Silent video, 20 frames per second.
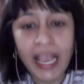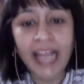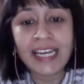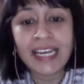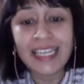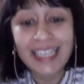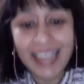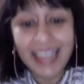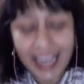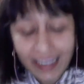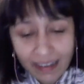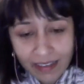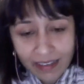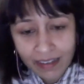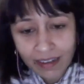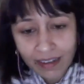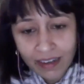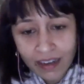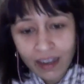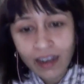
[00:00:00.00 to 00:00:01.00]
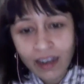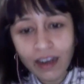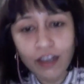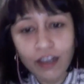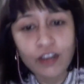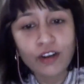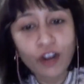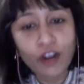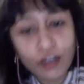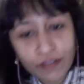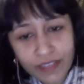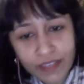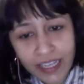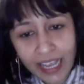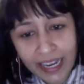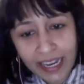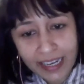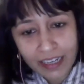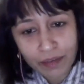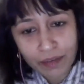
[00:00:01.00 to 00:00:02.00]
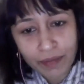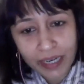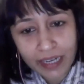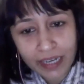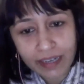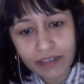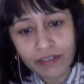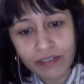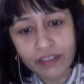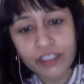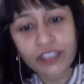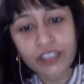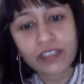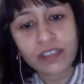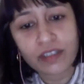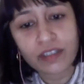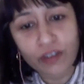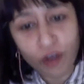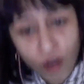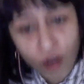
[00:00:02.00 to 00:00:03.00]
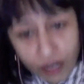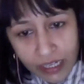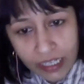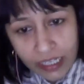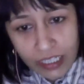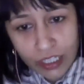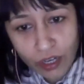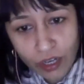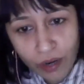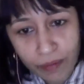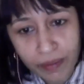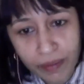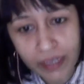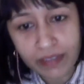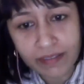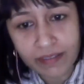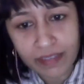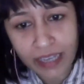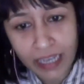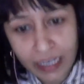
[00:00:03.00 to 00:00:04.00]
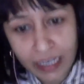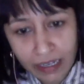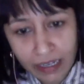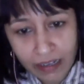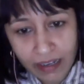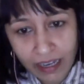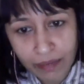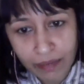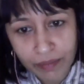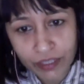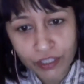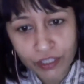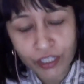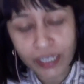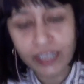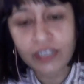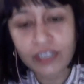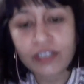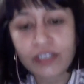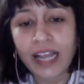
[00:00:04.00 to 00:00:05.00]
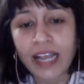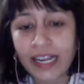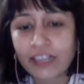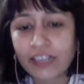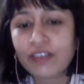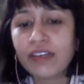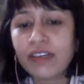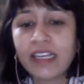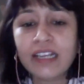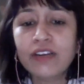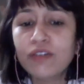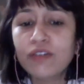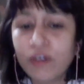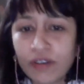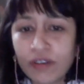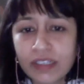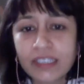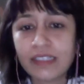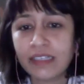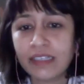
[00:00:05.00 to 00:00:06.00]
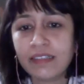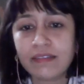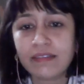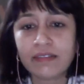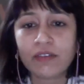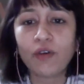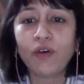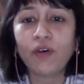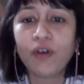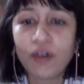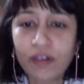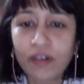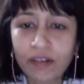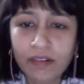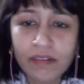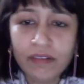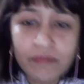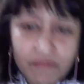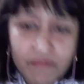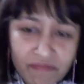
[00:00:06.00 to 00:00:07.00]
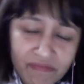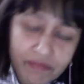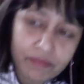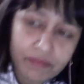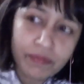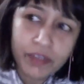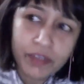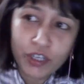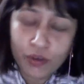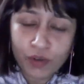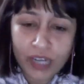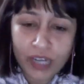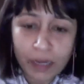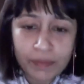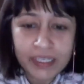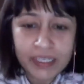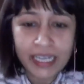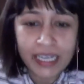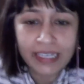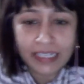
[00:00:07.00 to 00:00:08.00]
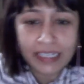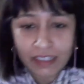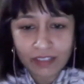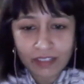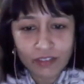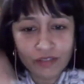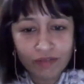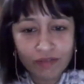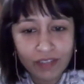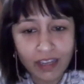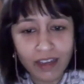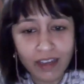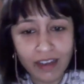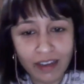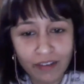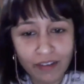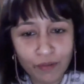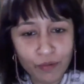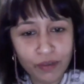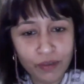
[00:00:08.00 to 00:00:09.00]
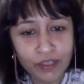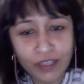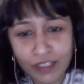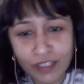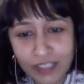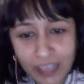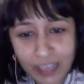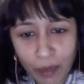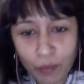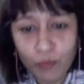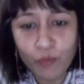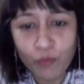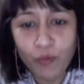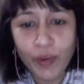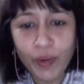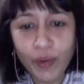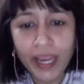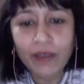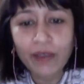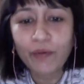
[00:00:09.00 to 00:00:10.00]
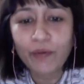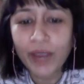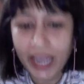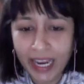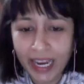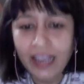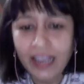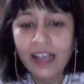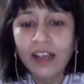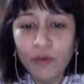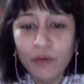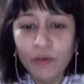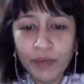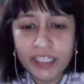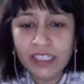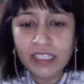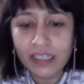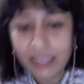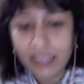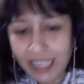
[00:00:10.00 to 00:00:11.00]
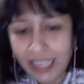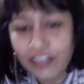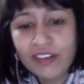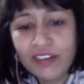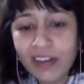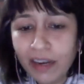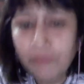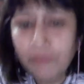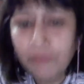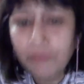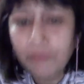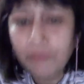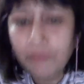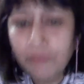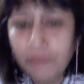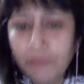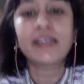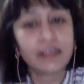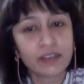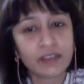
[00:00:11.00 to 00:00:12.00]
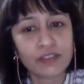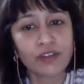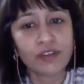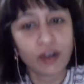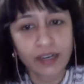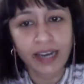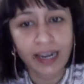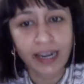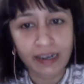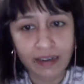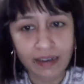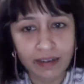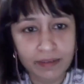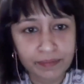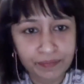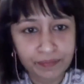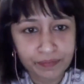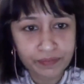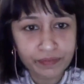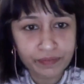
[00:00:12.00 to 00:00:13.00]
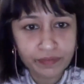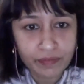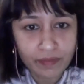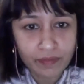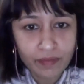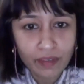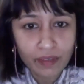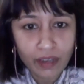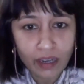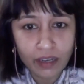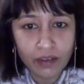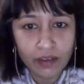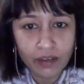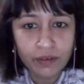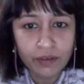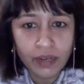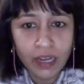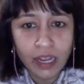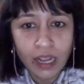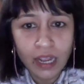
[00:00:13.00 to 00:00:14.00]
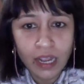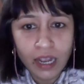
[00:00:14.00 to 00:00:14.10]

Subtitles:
And yet, a lot of the academic literature on economics in climate change actually ignores this, or comes at it in some vague way, which essentially means that it is not handled.